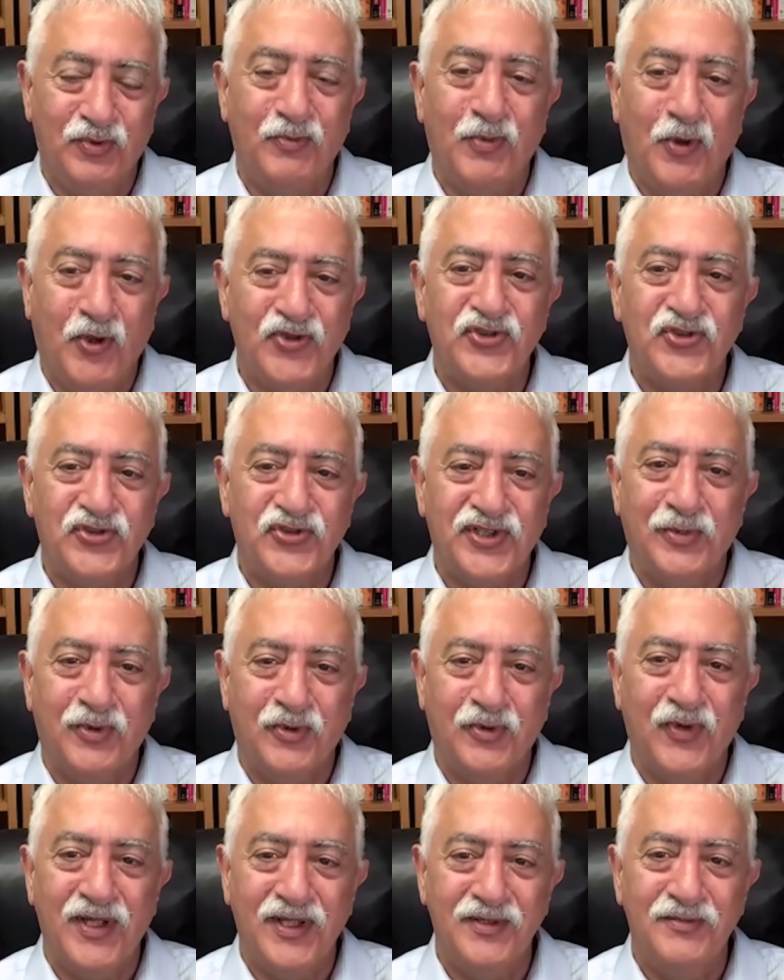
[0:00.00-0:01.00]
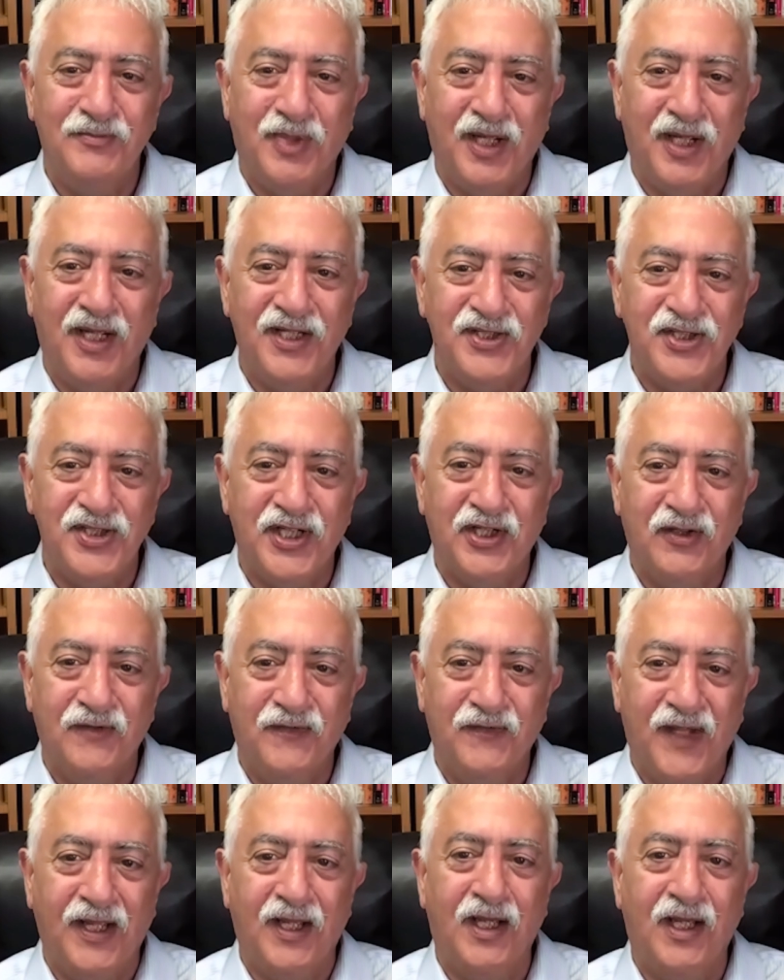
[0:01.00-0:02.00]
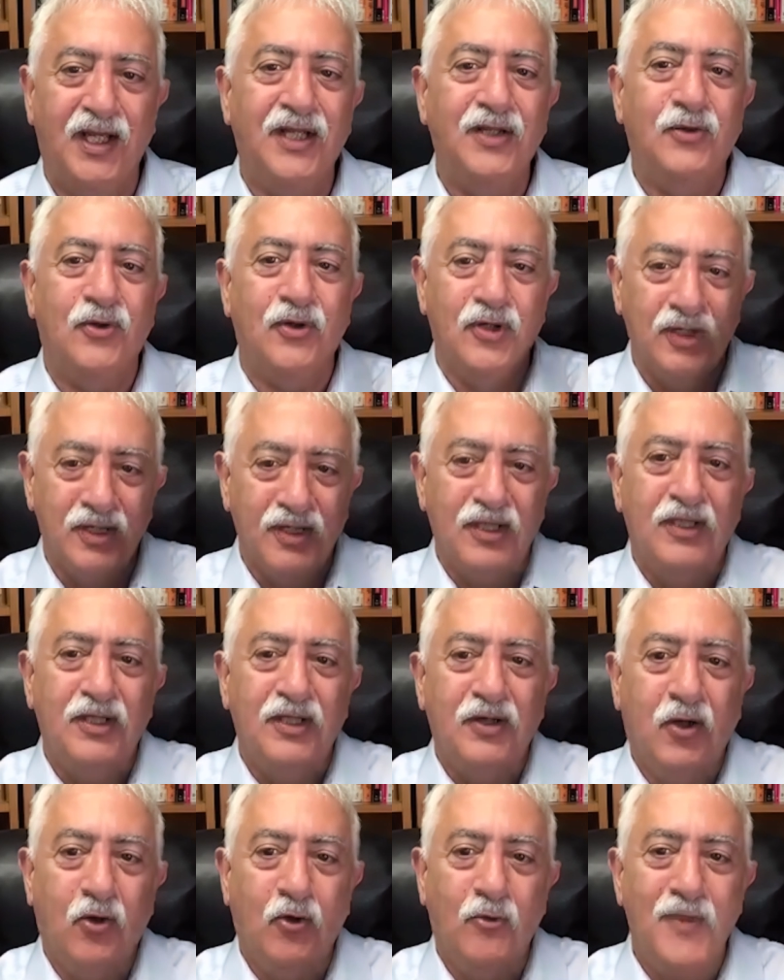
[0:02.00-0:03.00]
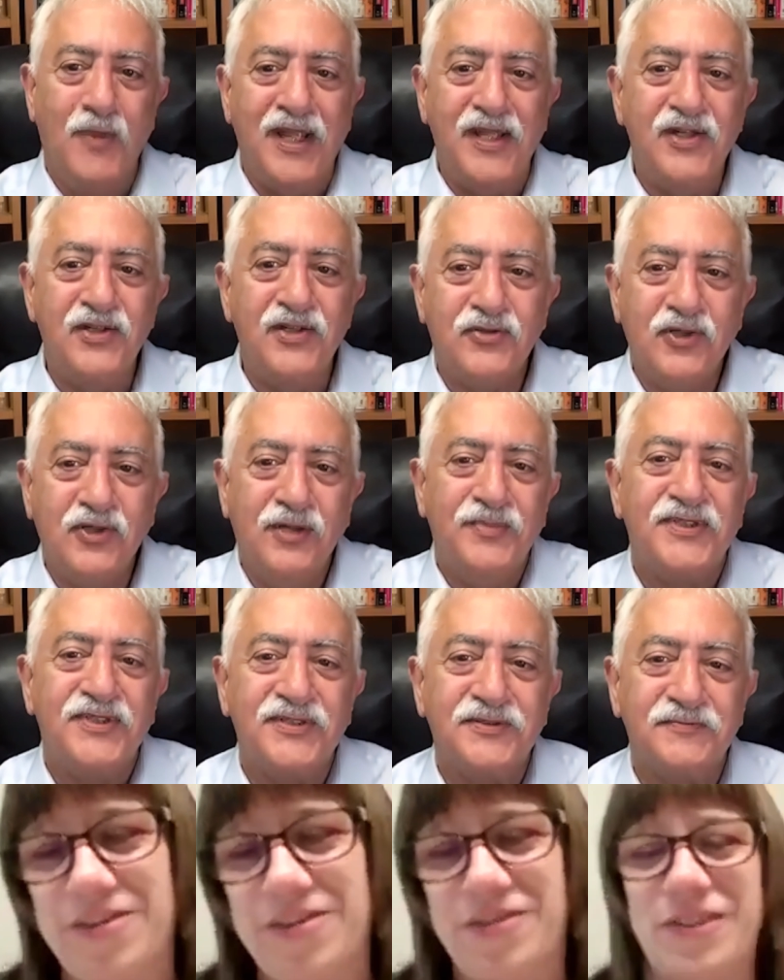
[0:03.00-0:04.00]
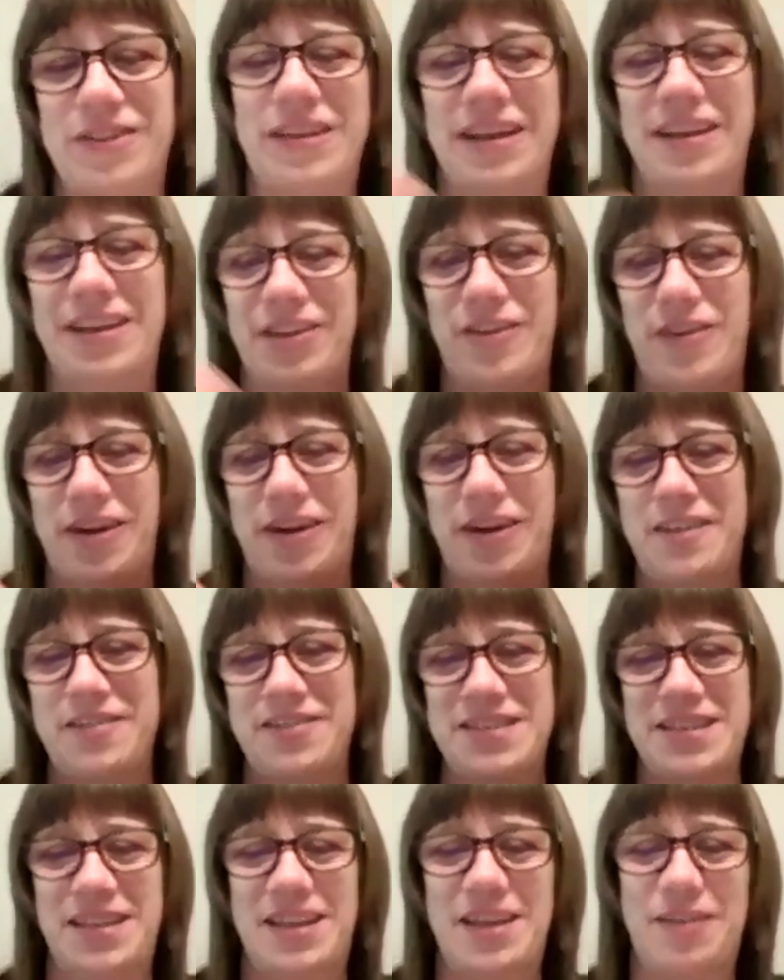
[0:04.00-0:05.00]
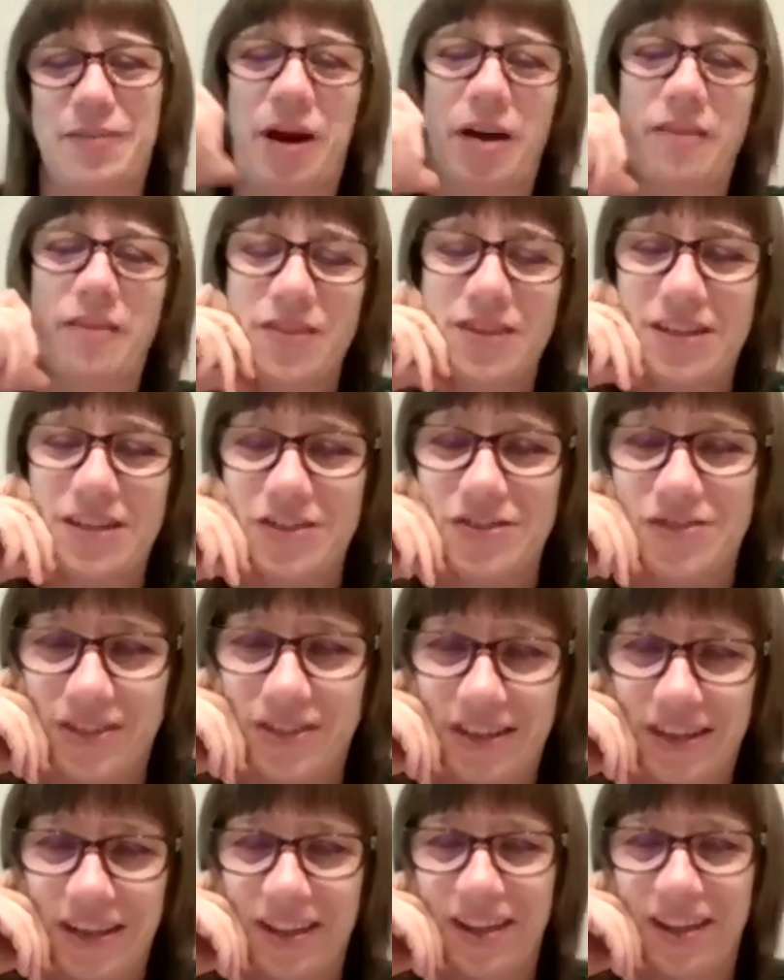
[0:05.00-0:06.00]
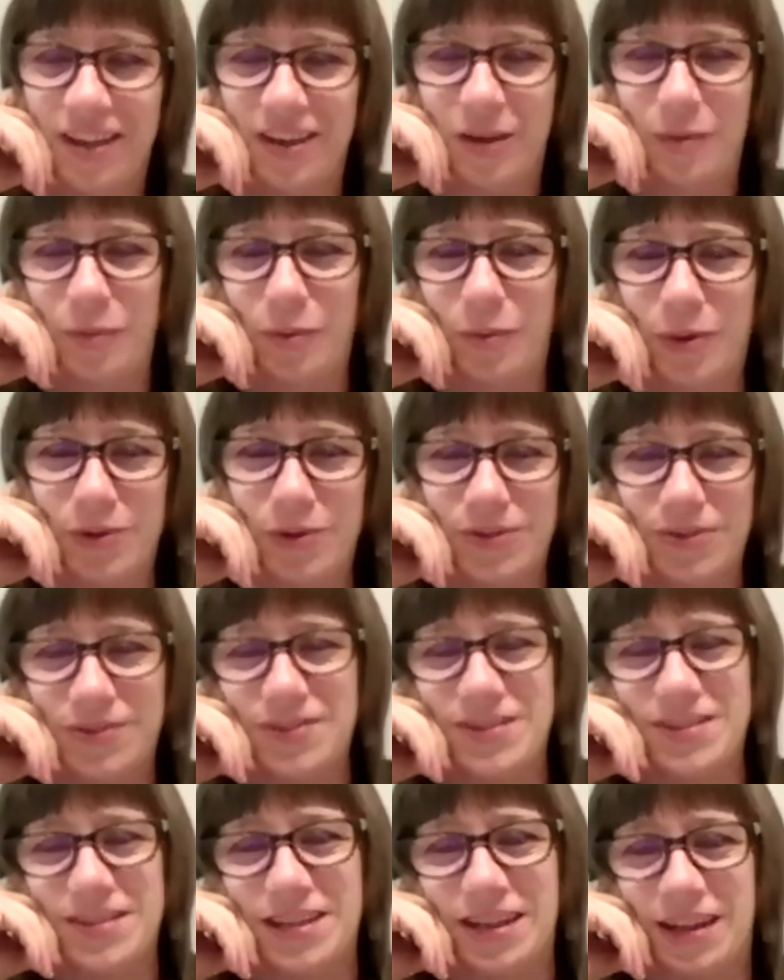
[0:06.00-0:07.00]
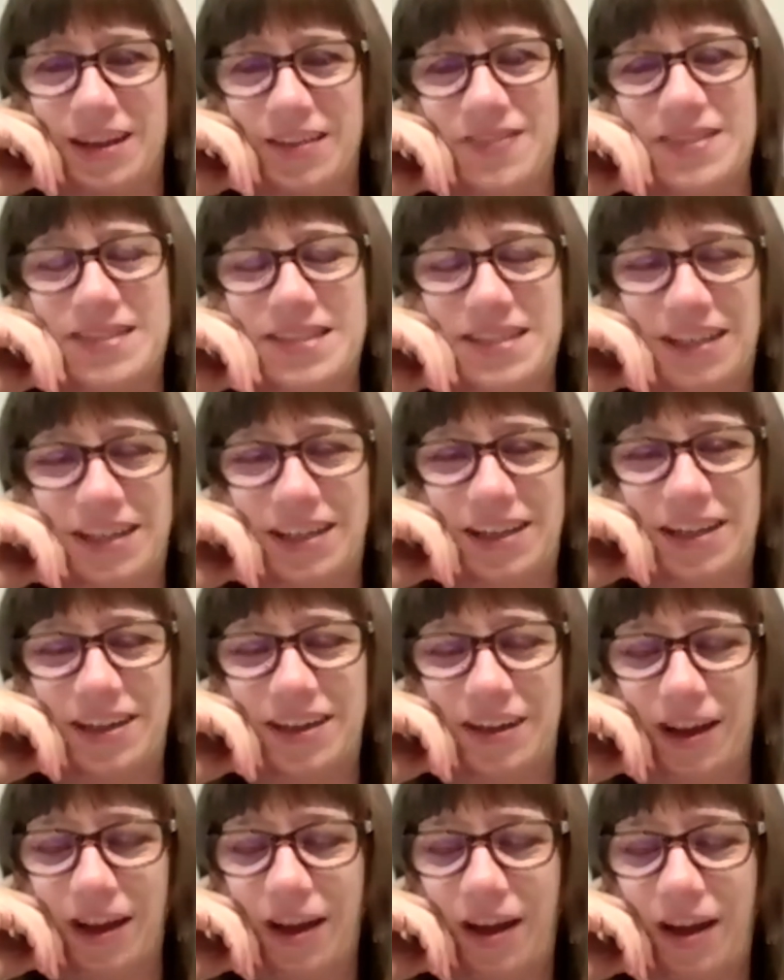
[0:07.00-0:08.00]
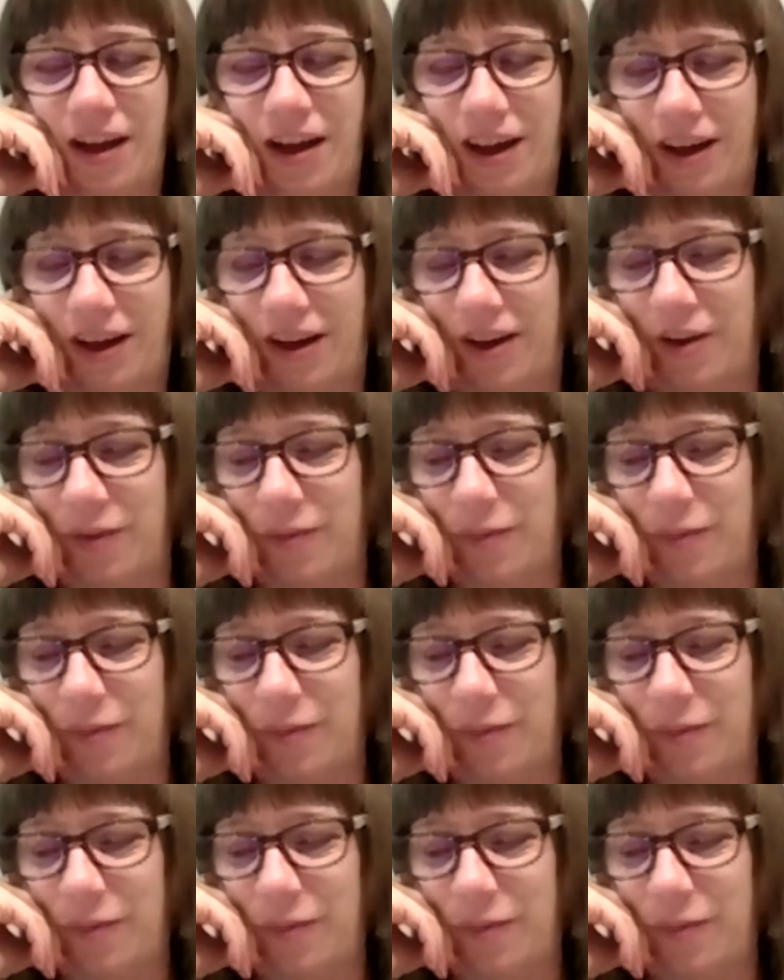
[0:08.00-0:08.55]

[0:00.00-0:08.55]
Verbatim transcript: proposals that were written by generative AI or whole manuscripts? always feel like, you know, I have to keep confidential any proposals that I've seen. I don't